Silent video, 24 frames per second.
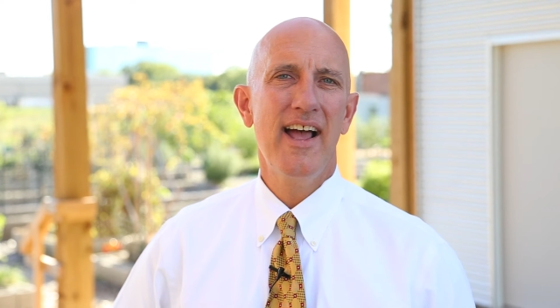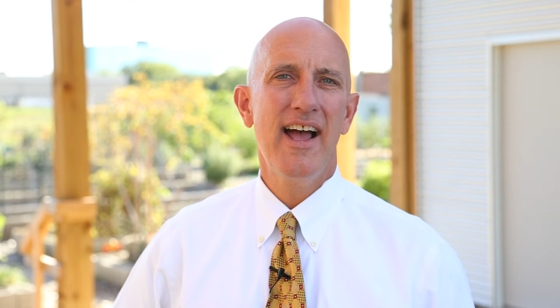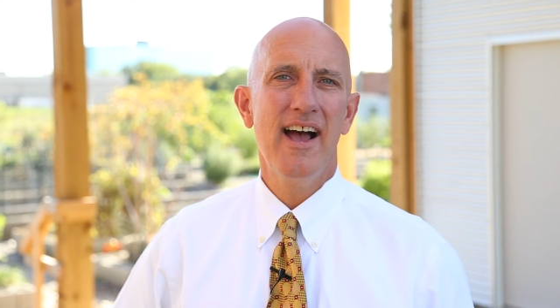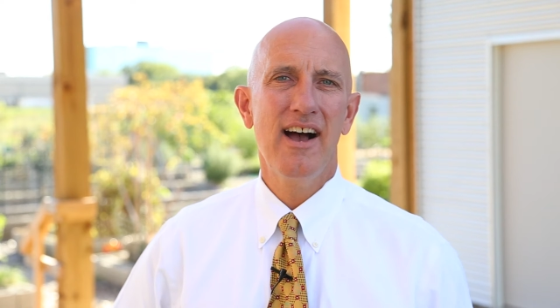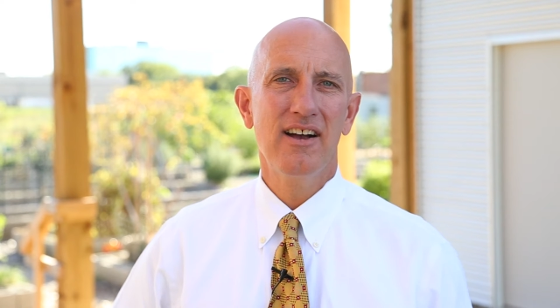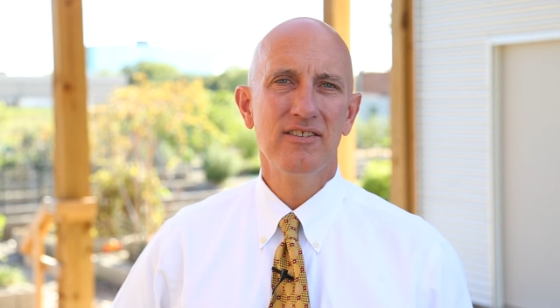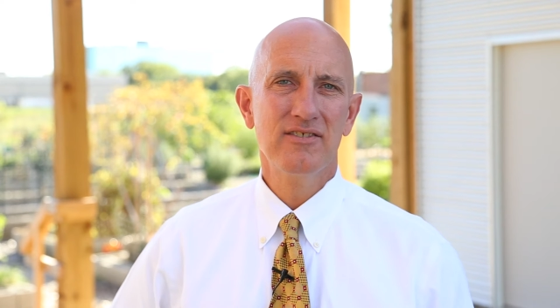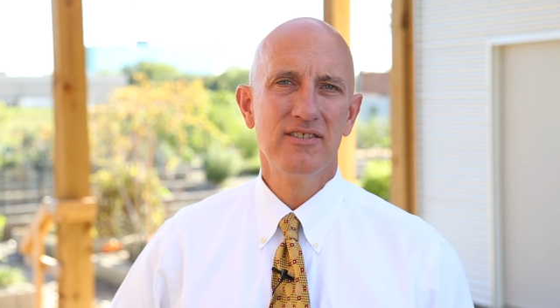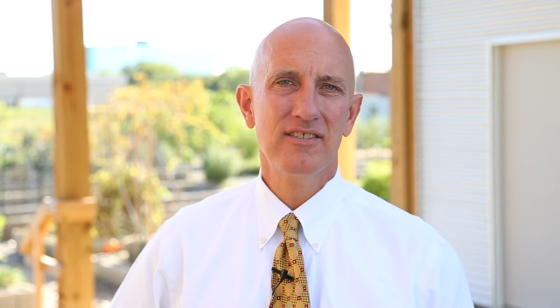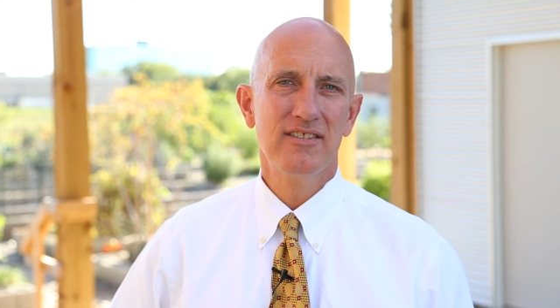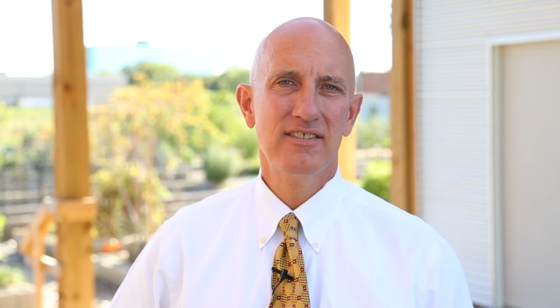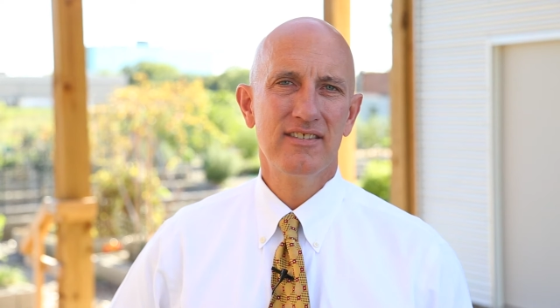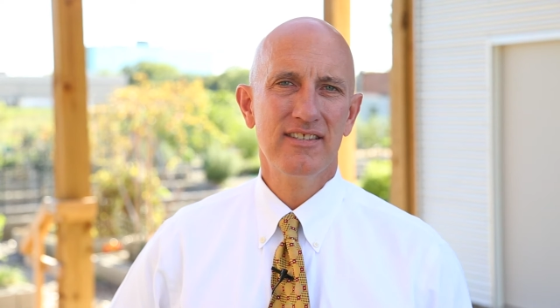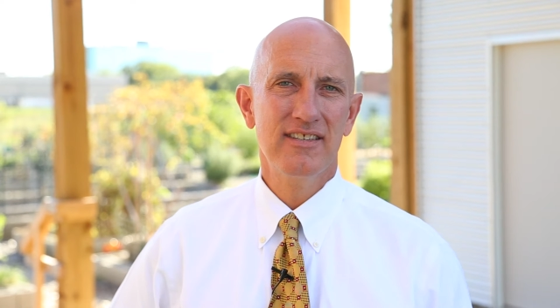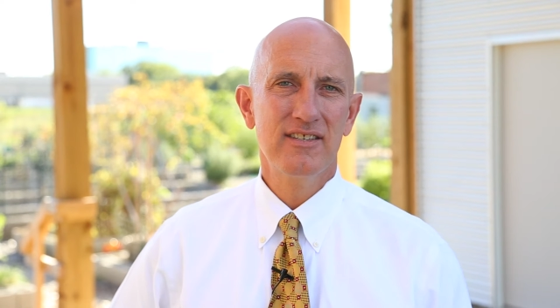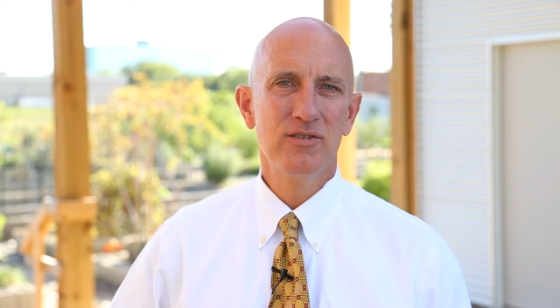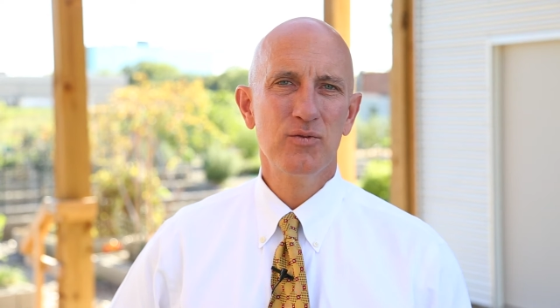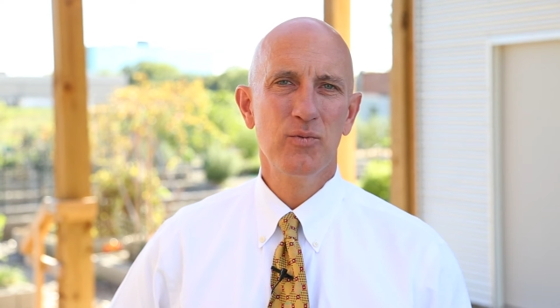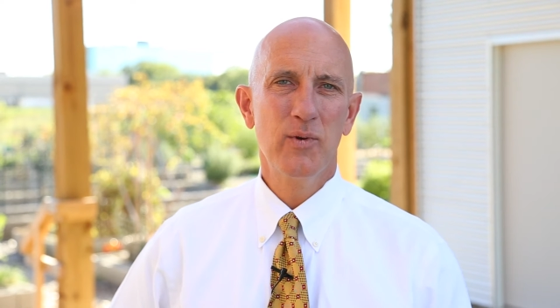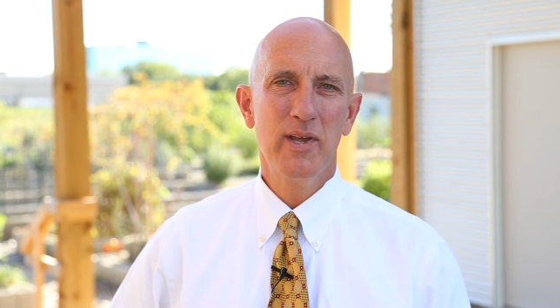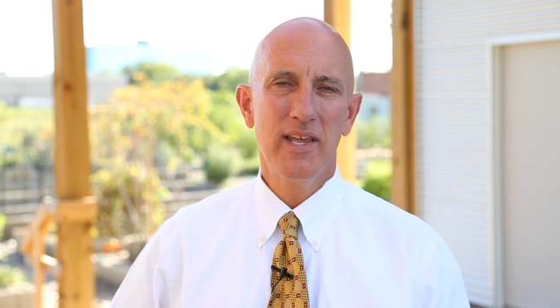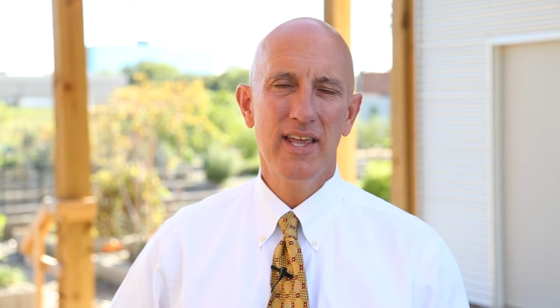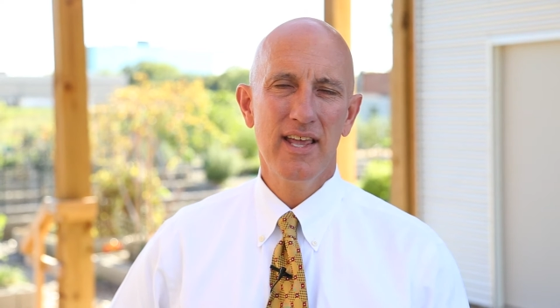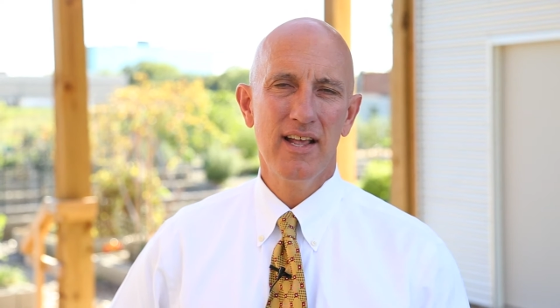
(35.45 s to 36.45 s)
houses
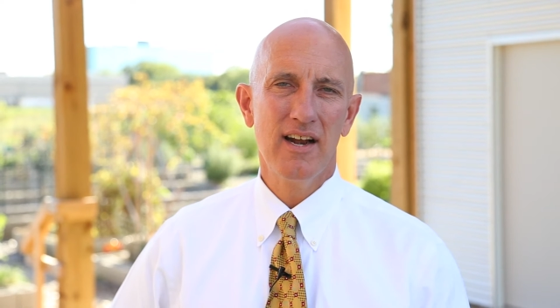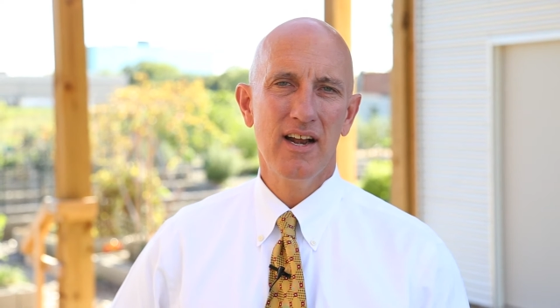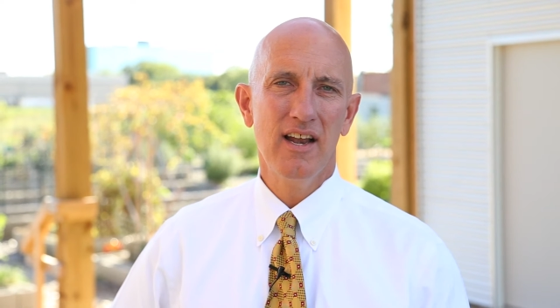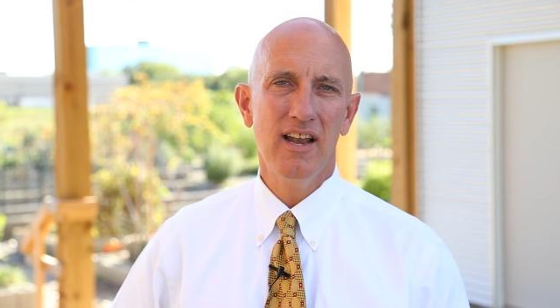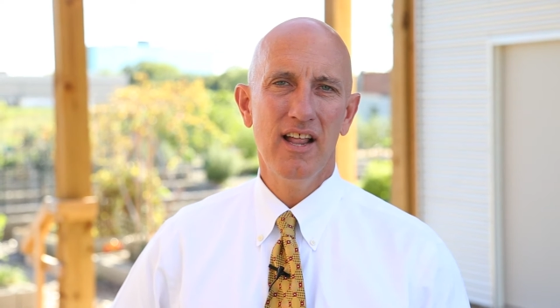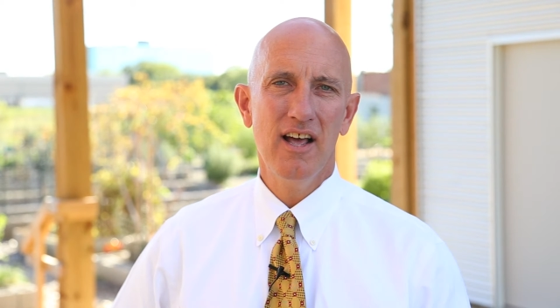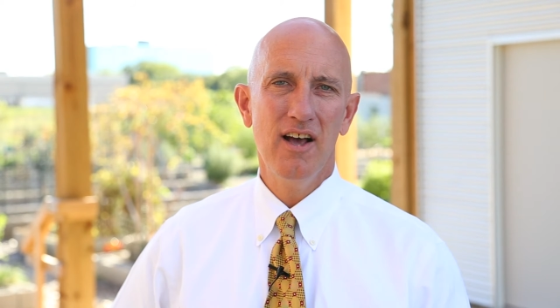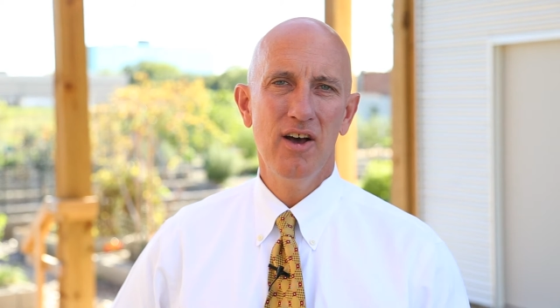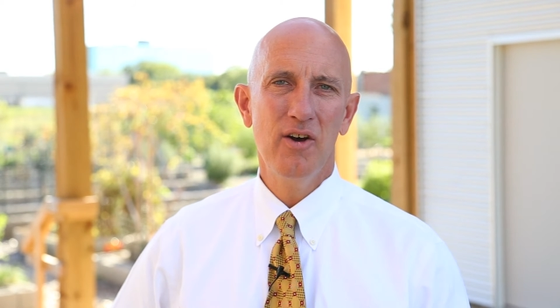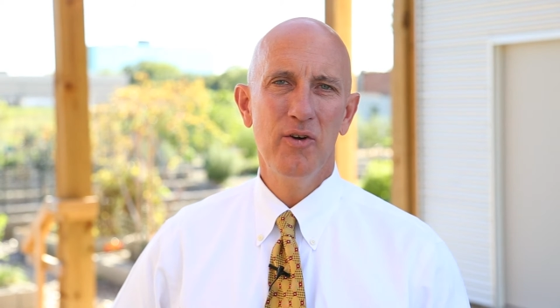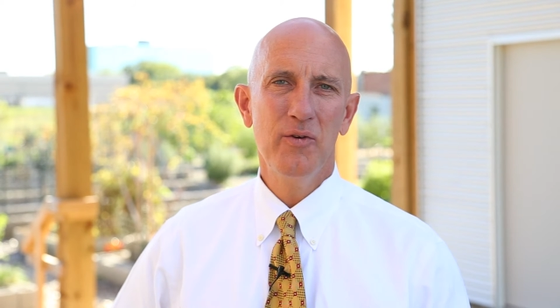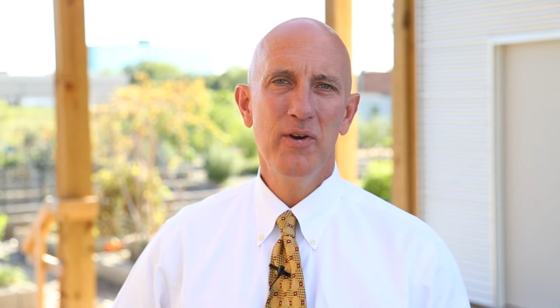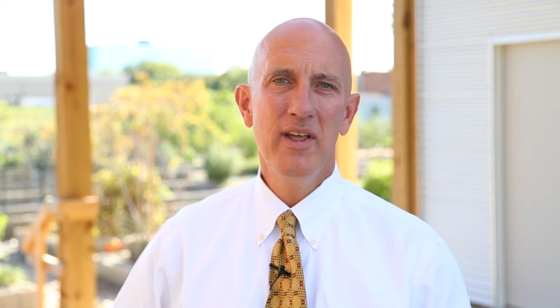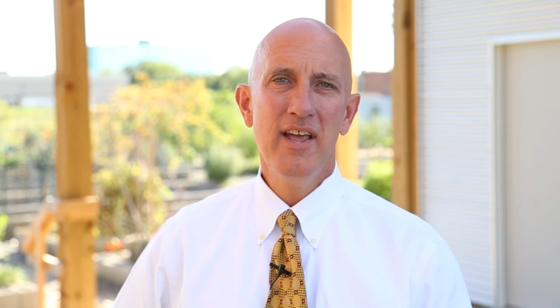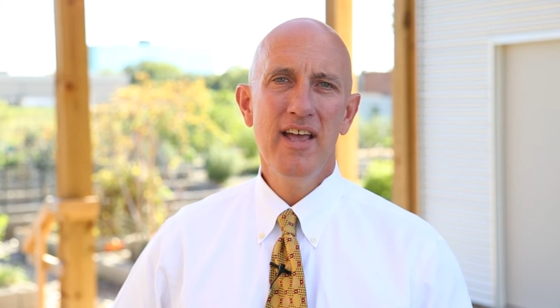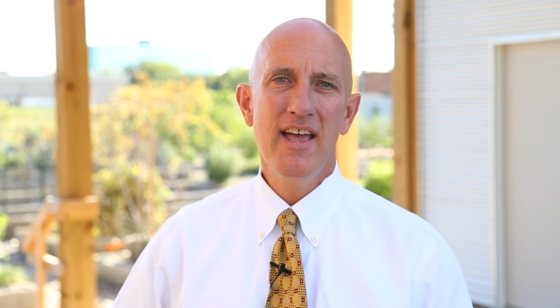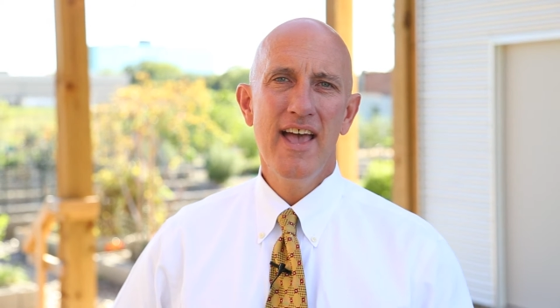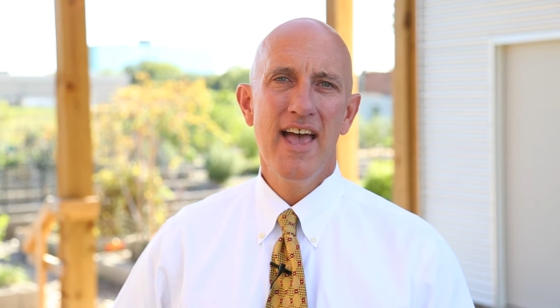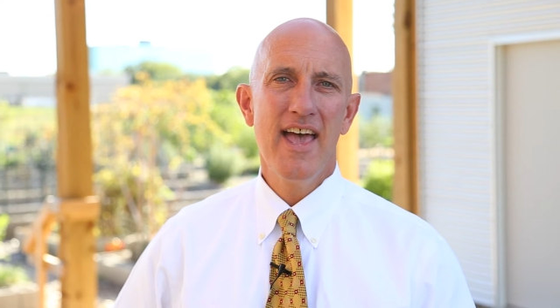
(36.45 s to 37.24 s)
this weekend alone,